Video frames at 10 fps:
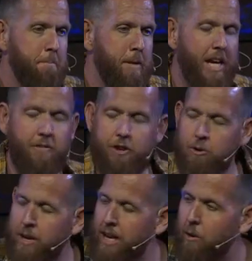If
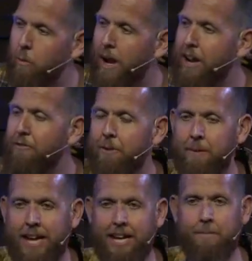you get away from
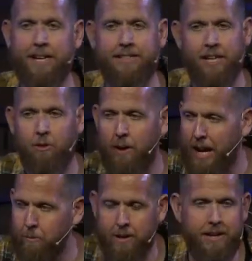the enemy and say, Lord,
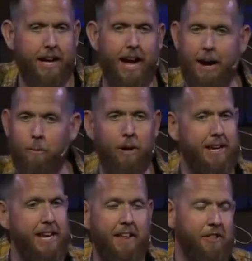I want
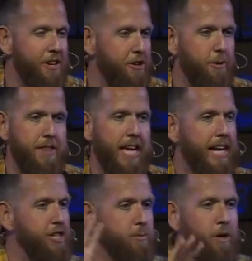nothing to do with that. I
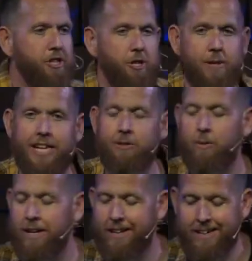just want you. Guess
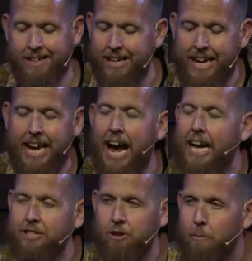what? He
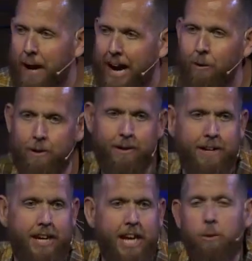has no power.
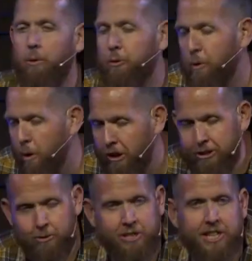He will throw all
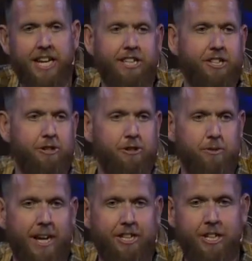sorts of things in your
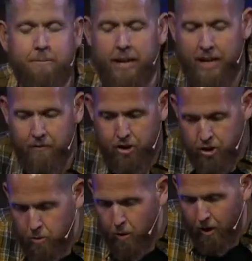direction. But if
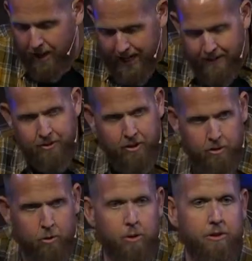you are in the
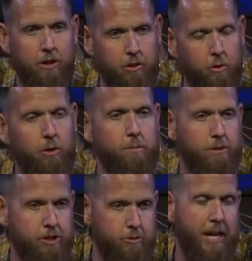Lord will
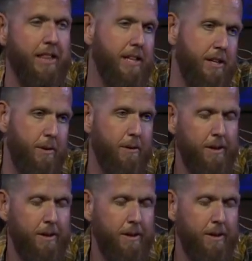strengthen you.